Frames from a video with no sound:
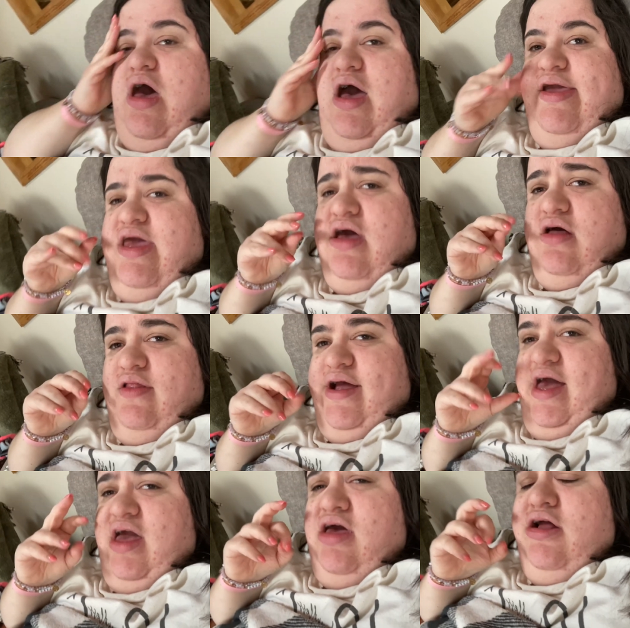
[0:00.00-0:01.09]
I can't, like
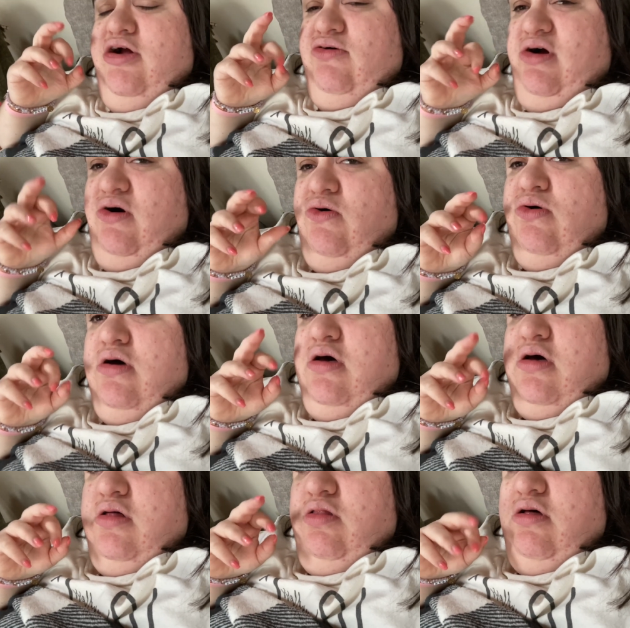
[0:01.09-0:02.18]
I can grow
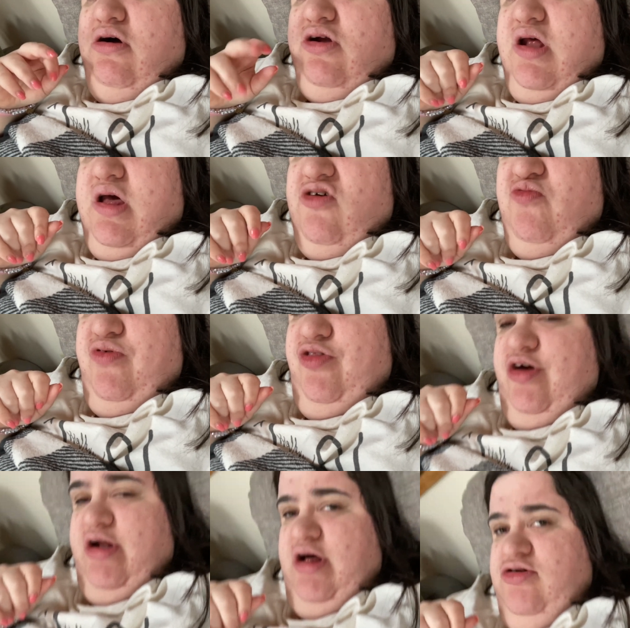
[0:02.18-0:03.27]
long nails, but
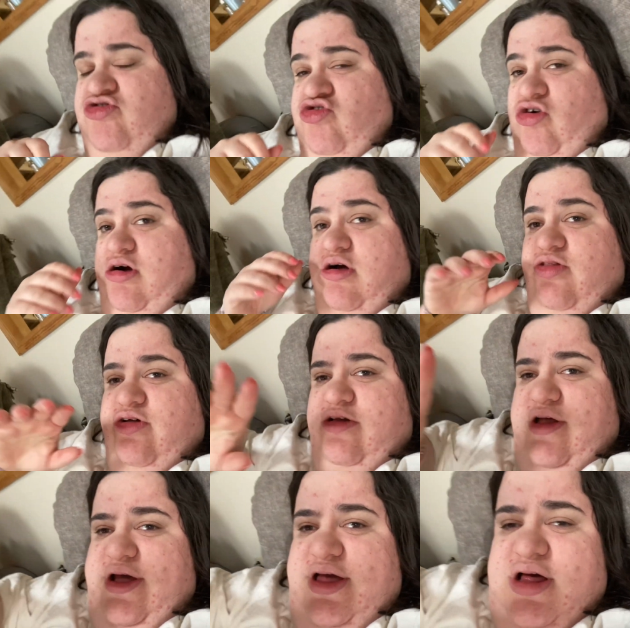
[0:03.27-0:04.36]
they're not strong. They're
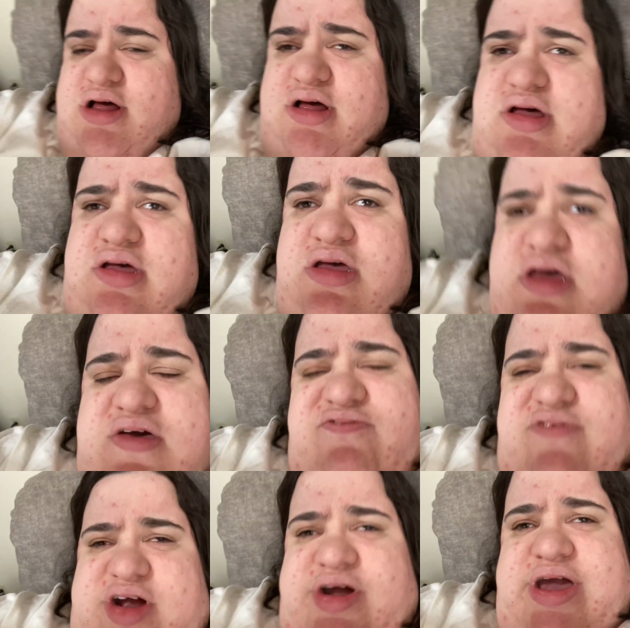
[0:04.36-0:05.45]
like uh,
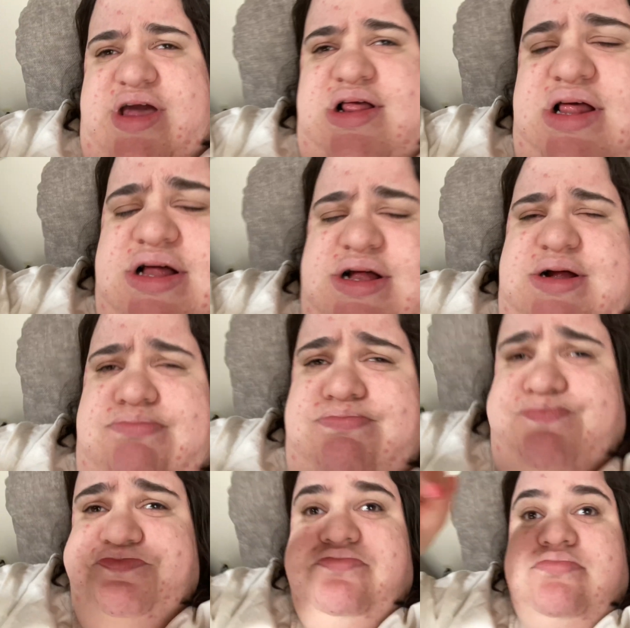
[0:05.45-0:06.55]
very um,
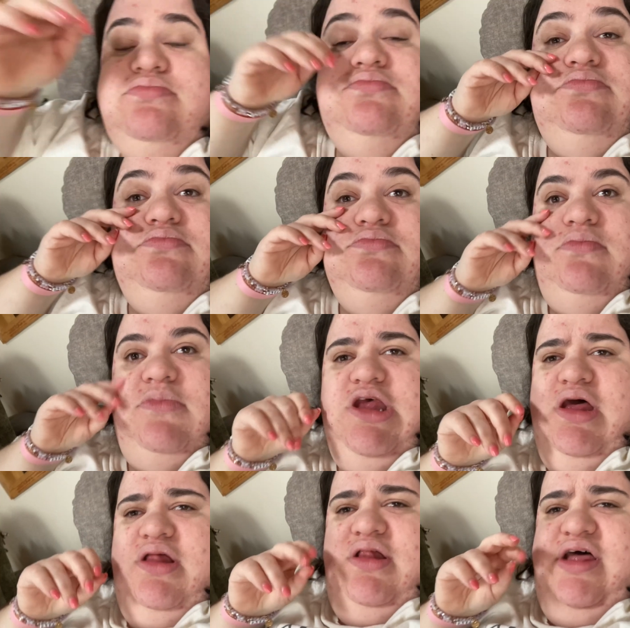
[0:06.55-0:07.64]

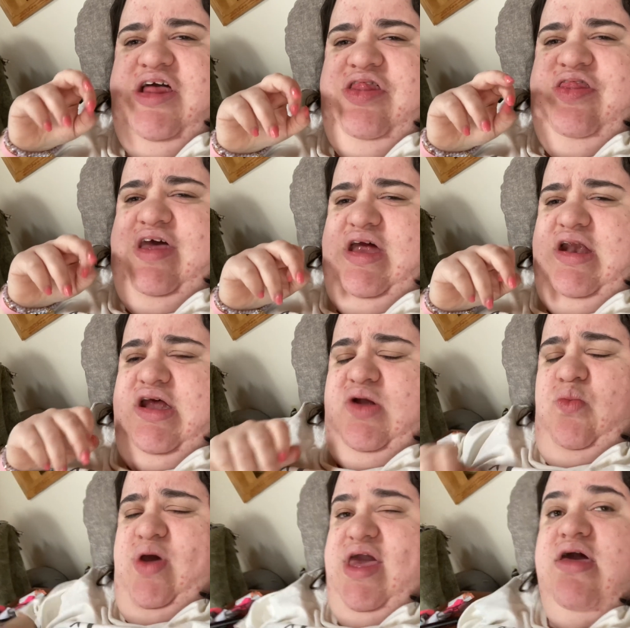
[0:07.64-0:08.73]
like thin and
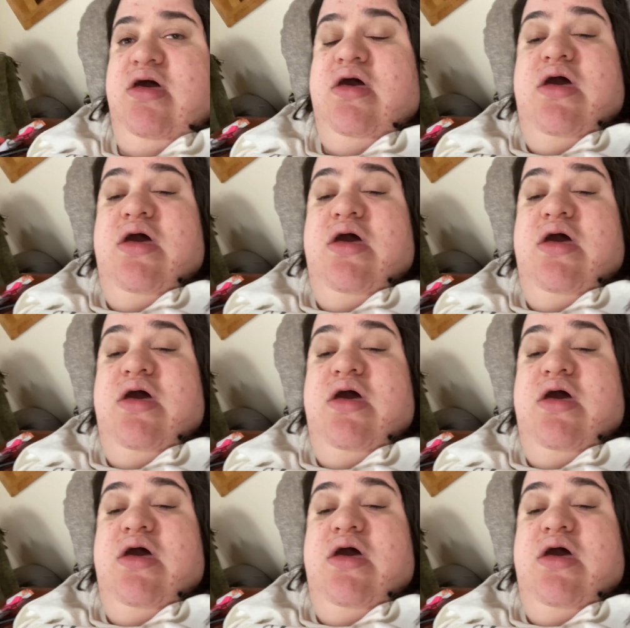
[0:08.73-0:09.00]
weak.